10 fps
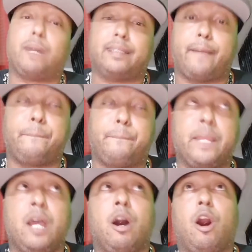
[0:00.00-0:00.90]
that.
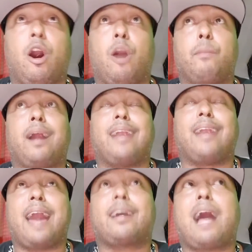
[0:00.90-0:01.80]
A
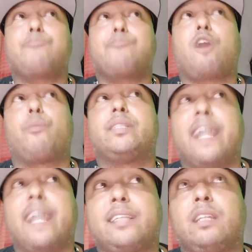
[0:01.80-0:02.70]
lot of cops are
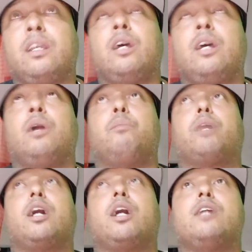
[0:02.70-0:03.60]
protected
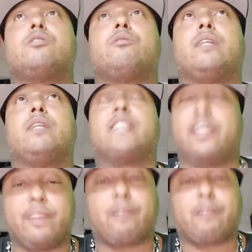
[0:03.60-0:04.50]
because it's in
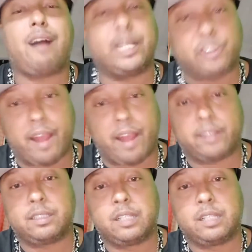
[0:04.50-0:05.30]
their contract.